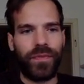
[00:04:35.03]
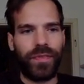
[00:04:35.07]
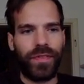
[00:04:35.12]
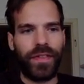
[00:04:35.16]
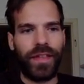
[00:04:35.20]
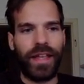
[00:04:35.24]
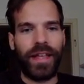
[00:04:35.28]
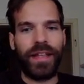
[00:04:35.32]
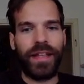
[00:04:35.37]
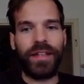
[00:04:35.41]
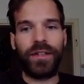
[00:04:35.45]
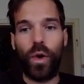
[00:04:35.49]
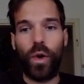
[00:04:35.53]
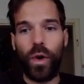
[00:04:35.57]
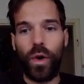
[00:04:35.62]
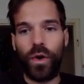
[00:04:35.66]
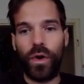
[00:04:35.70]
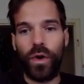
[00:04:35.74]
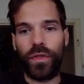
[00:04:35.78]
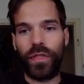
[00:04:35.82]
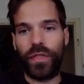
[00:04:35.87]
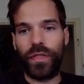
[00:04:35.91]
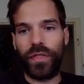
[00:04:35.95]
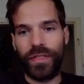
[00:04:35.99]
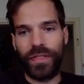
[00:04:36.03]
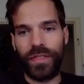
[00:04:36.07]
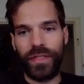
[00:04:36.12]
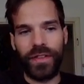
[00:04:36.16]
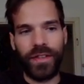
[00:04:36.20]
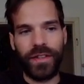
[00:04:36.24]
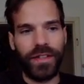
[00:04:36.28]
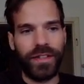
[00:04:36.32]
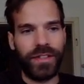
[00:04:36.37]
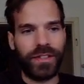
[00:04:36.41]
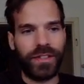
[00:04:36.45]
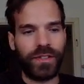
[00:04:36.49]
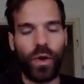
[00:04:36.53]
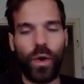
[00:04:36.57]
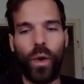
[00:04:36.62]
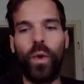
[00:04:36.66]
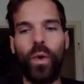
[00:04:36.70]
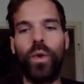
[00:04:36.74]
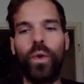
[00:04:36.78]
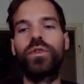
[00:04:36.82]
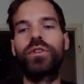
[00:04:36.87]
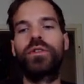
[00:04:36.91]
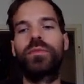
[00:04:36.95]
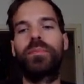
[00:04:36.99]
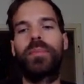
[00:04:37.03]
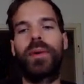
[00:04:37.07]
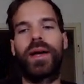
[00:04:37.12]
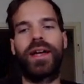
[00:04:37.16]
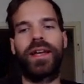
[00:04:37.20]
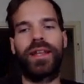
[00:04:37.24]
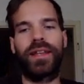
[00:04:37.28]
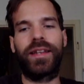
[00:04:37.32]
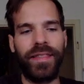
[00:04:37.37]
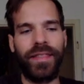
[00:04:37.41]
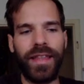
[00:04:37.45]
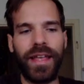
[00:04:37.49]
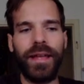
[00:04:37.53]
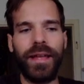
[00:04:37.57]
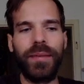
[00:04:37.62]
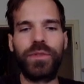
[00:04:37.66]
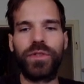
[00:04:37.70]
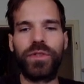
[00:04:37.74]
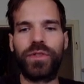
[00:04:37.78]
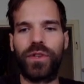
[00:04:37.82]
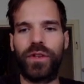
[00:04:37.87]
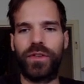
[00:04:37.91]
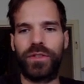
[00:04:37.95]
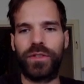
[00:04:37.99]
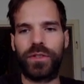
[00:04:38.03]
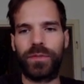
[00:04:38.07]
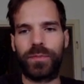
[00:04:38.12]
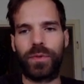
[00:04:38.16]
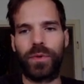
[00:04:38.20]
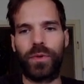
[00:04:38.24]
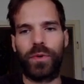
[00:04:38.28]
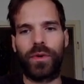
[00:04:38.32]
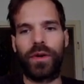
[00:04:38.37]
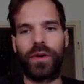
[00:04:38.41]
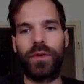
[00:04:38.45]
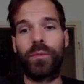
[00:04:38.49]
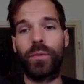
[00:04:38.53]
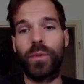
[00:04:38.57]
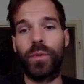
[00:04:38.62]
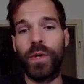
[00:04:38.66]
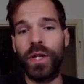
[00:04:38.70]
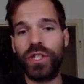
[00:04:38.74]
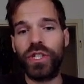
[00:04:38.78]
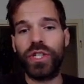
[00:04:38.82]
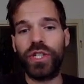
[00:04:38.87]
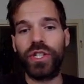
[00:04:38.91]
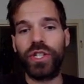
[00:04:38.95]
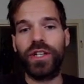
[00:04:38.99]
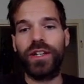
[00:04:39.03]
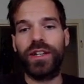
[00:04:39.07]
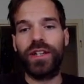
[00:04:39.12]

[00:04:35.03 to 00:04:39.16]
it is owned by the name service program, which